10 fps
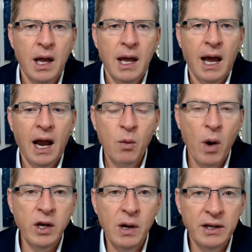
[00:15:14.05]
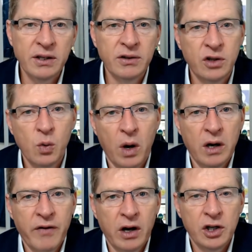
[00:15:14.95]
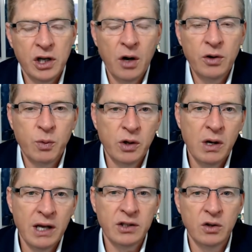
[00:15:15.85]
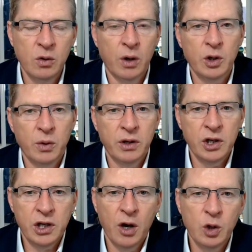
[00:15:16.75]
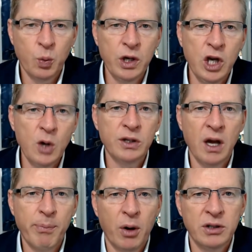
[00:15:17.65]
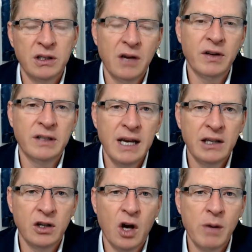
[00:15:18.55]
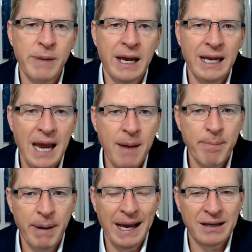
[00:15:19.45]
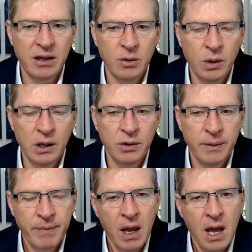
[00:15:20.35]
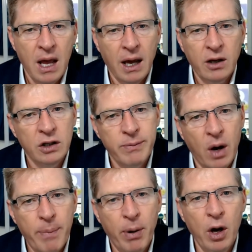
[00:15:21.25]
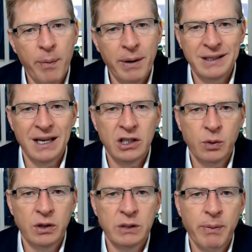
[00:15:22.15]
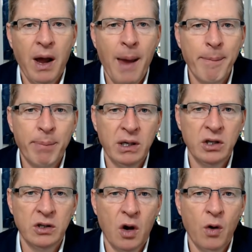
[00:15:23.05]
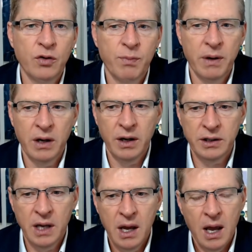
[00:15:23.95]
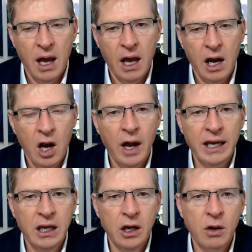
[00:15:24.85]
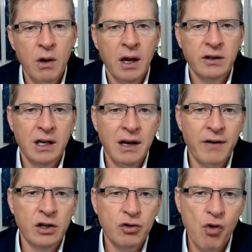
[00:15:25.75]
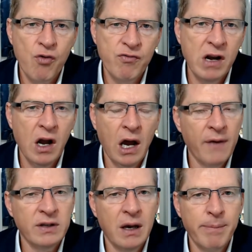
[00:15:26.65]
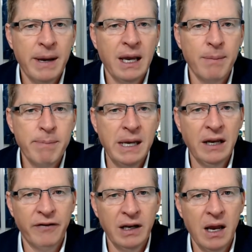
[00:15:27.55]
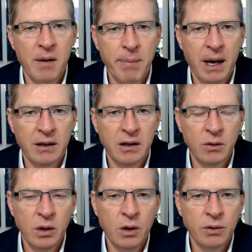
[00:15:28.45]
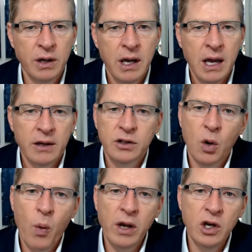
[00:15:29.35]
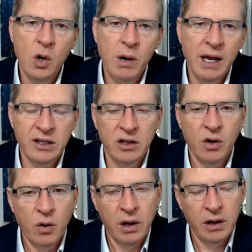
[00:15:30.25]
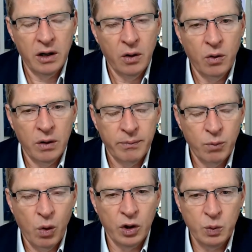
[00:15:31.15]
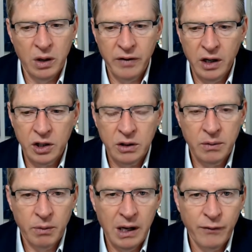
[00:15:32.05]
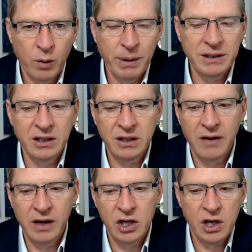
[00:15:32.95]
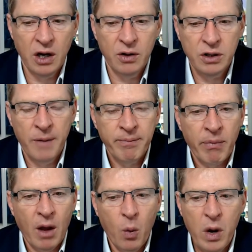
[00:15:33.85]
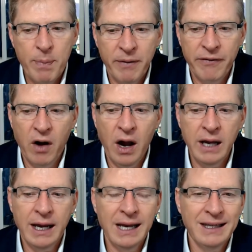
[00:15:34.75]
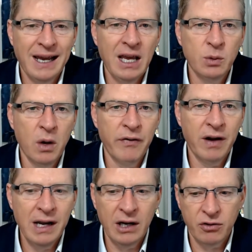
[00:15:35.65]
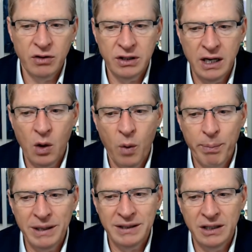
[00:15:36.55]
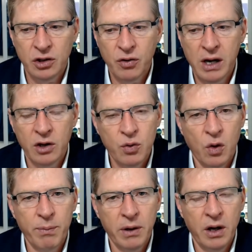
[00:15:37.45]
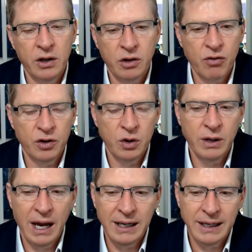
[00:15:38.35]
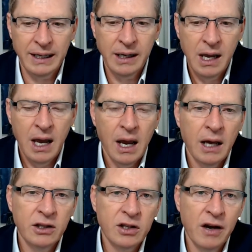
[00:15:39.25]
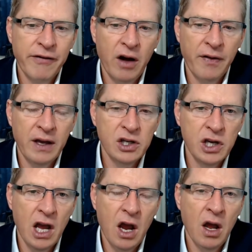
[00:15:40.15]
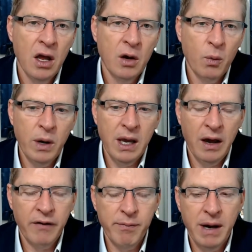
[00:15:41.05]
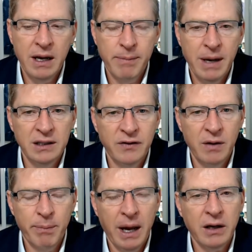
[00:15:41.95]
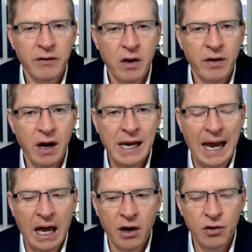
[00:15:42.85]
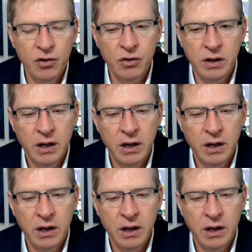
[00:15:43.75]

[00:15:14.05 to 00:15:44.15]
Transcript: And when you listen to one of our shows, when you listen or watch one of those shows, we use that positivity to go make an impact in the world, because my purpose is to inspire ambitious entrepreneurs like you to live extraordinary lives and make a meaningful impact in the world. So when you listen or watch one of our Love Your Business TV shows, we provide a day's worth of literacy or business training to entrepreneurs across Uganda. And so far this year, we have made a massive impact of over 800